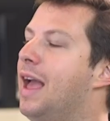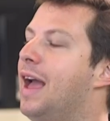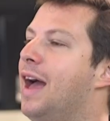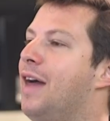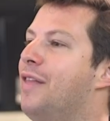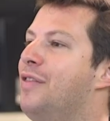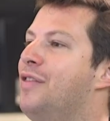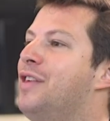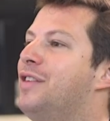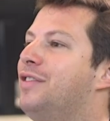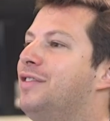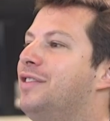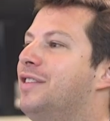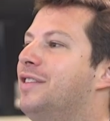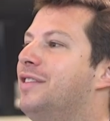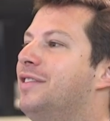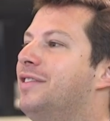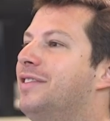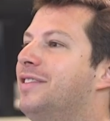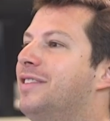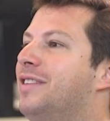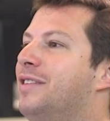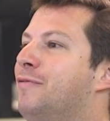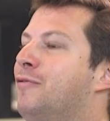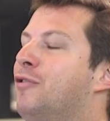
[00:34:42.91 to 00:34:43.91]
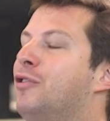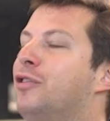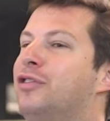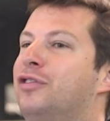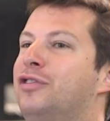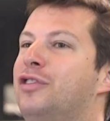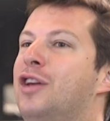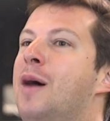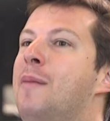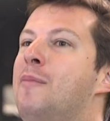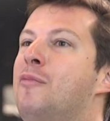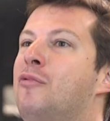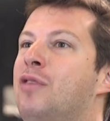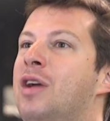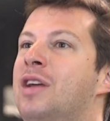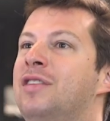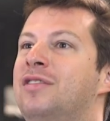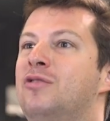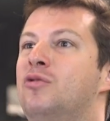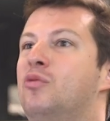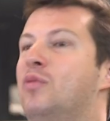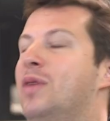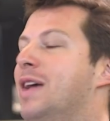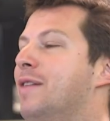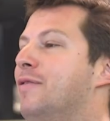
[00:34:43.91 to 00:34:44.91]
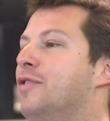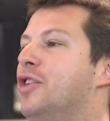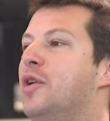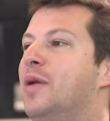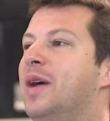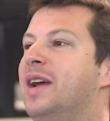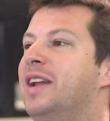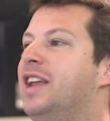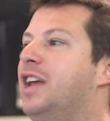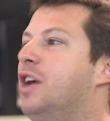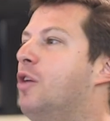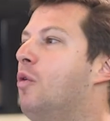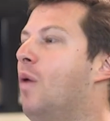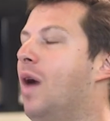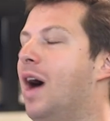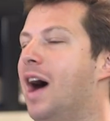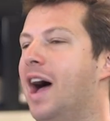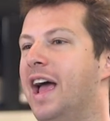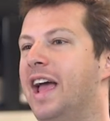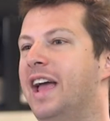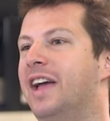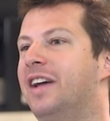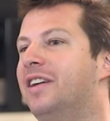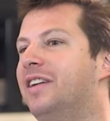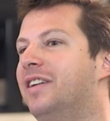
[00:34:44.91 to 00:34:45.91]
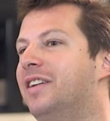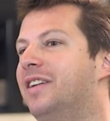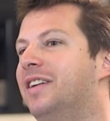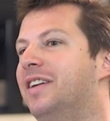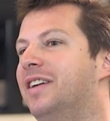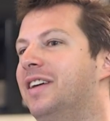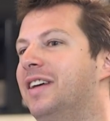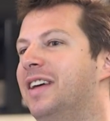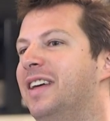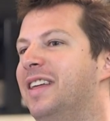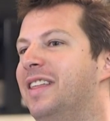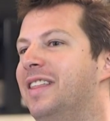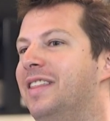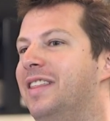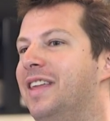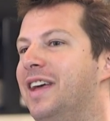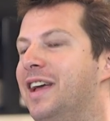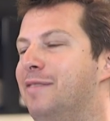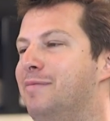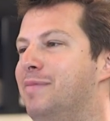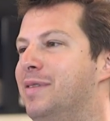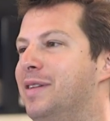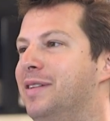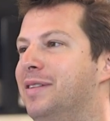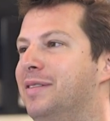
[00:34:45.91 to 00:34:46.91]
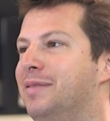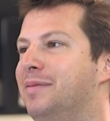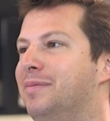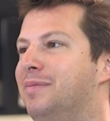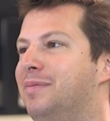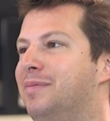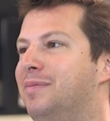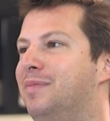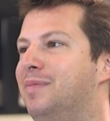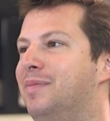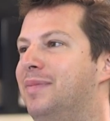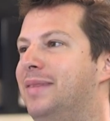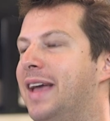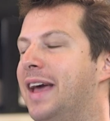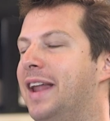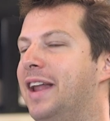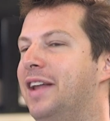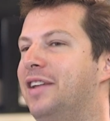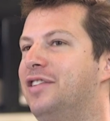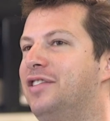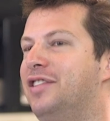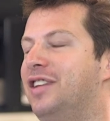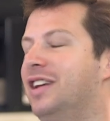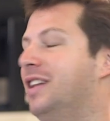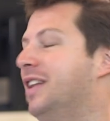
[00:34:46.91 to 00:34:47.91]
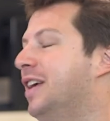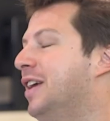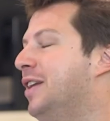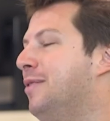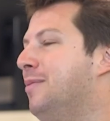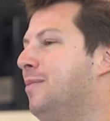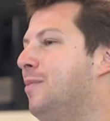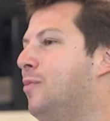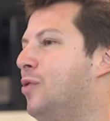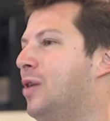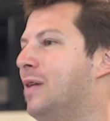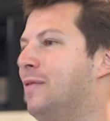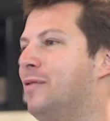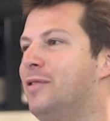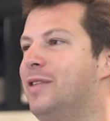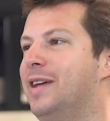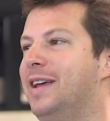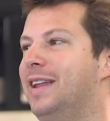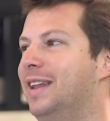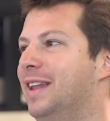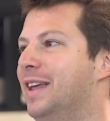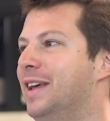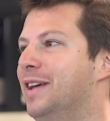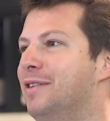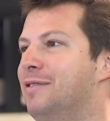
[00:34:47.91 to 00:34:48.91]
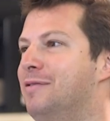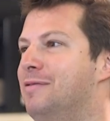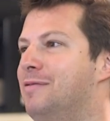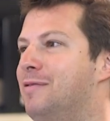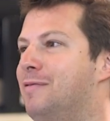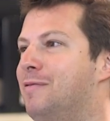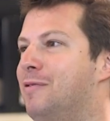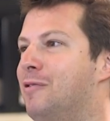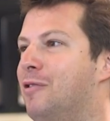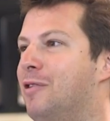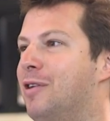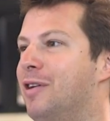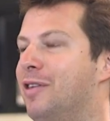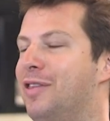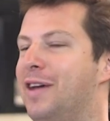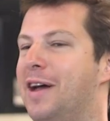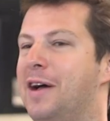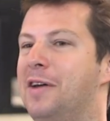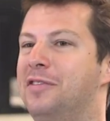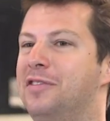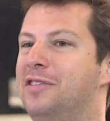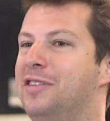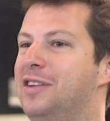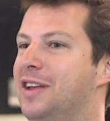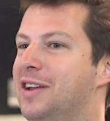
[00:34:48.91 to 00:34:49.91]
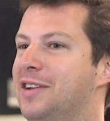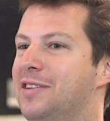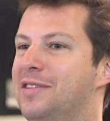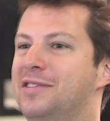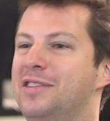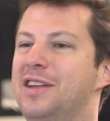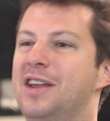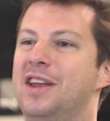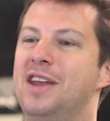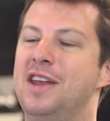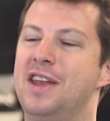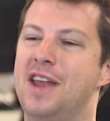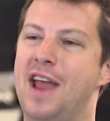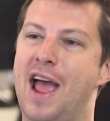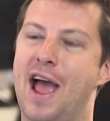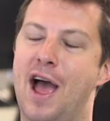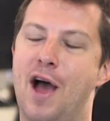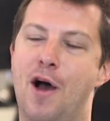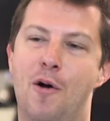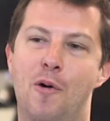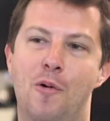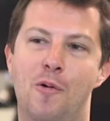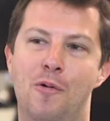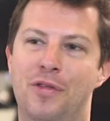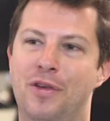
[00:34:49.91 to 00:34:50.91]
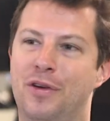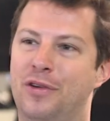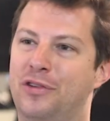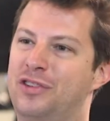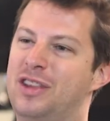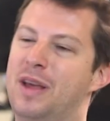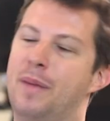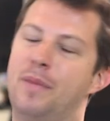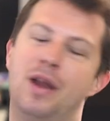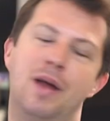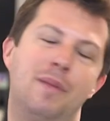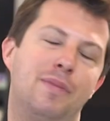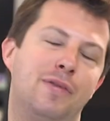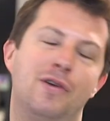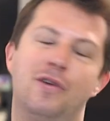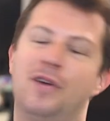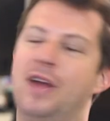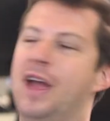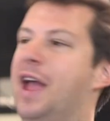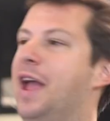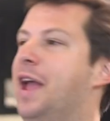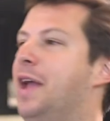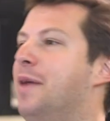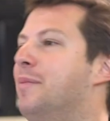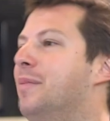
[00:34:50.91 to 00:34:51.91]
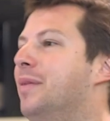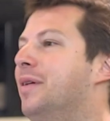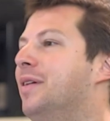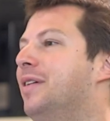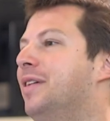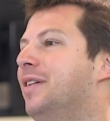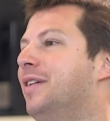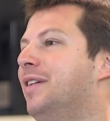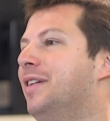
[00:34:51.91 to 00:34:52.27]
Yeah. This is for some reason we have no idea why they've been kind of chilling wherever they live for a thousand years, and now they're stepping up their game